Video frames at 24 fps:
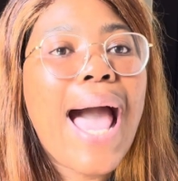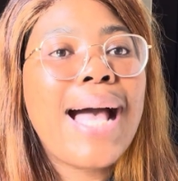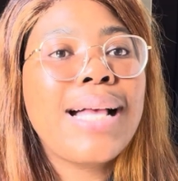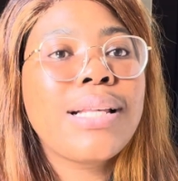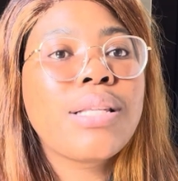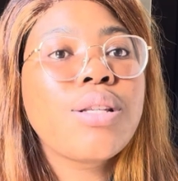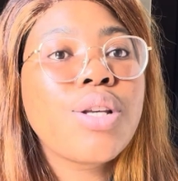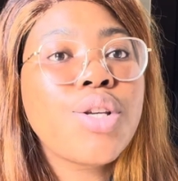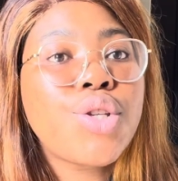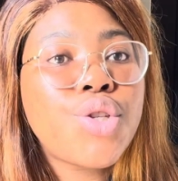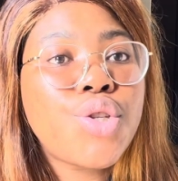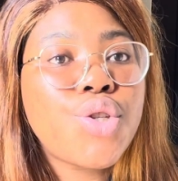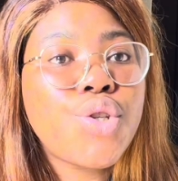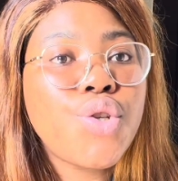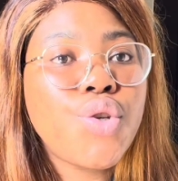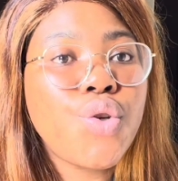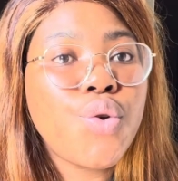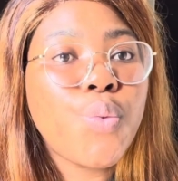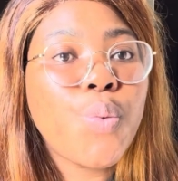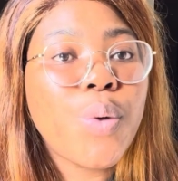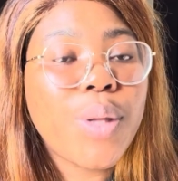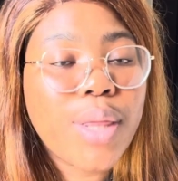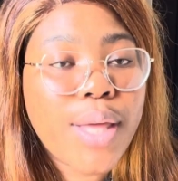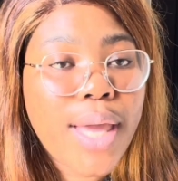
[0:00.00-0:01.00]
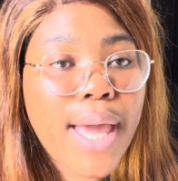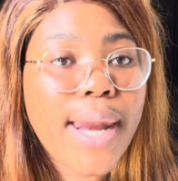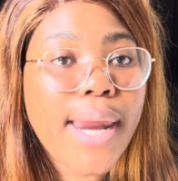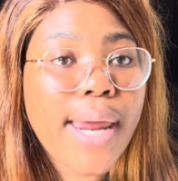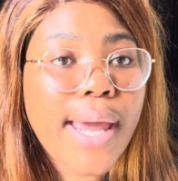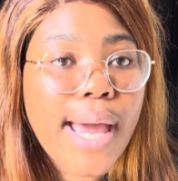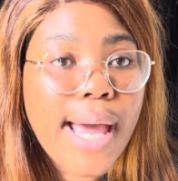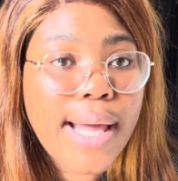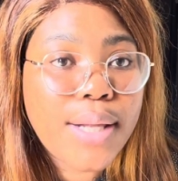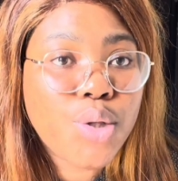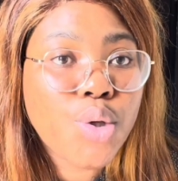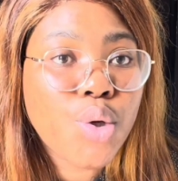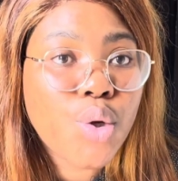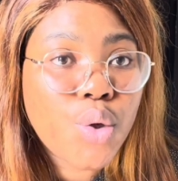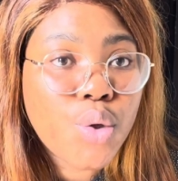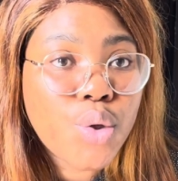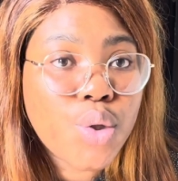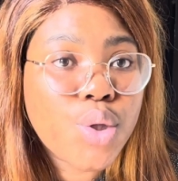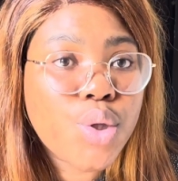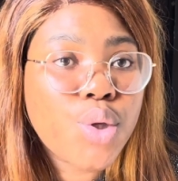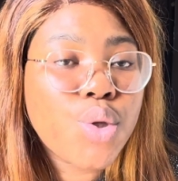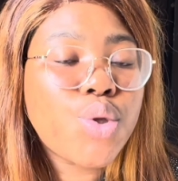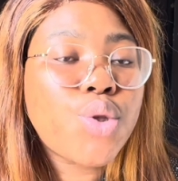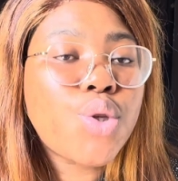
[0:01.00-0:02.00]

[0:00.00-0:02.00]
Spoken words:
assists you with getting articles.